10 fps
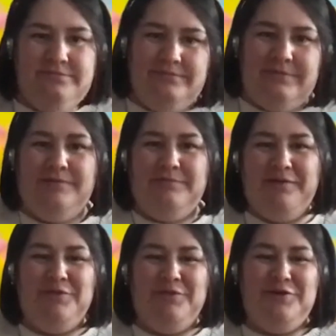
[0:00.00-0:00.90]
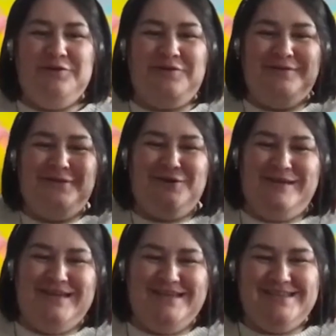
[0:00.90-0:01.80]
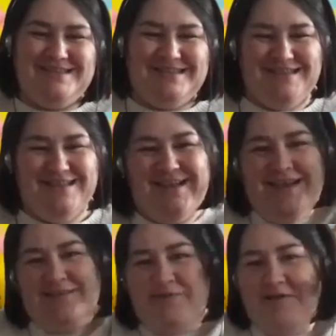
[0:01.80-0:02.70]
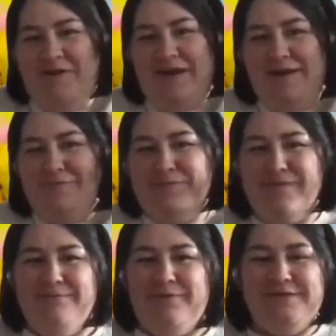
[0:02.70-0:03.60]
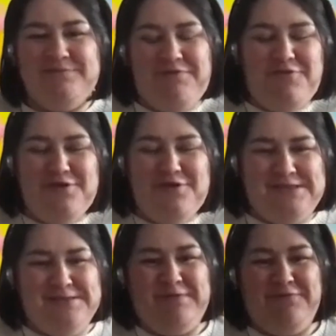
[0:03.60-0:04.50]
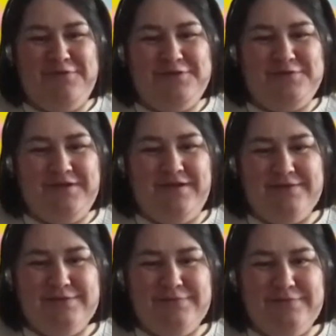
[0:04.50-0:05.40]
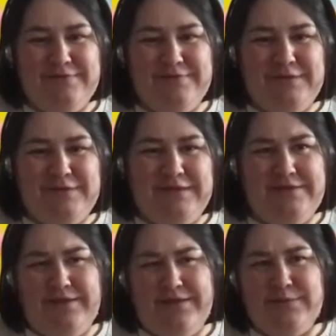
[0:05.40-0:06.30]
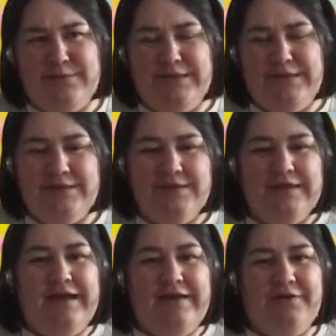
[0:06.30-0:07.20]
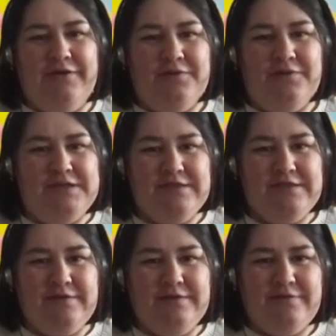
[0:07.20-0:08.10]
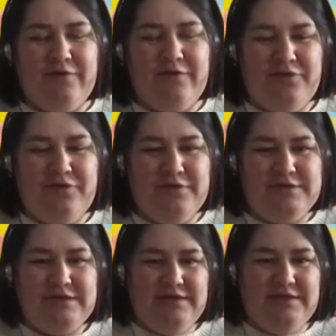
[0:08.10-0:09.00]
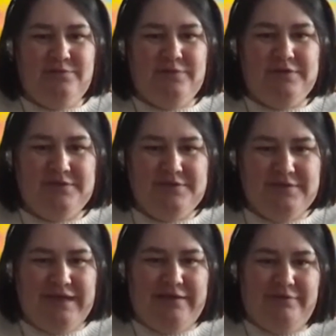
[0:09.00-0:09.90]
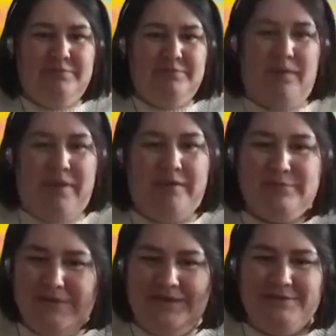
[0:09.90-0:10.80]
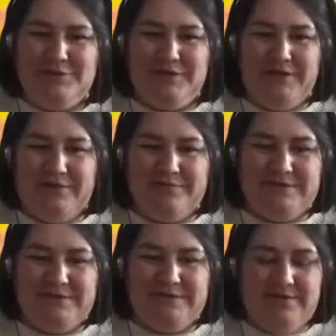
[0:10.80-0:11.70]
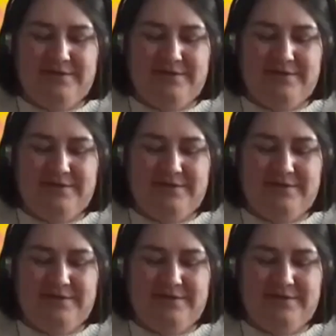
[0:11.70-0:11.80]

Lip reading: I'm on the good list. Mine went up. I posted my first one last week. I've got another one to go. I got a Thursday one now. I'll pop that in straight after.